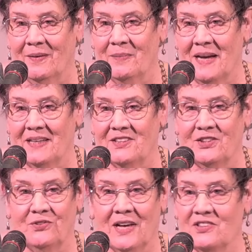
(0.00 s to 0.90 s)
back in
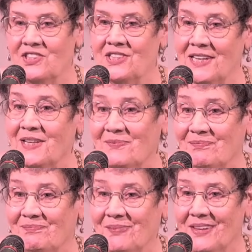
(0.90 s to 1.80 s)
2010.
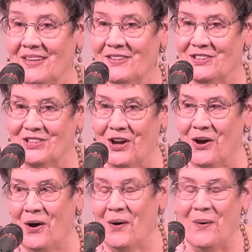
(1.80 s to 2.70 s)
So,
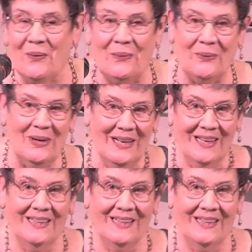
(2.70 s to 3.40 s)
so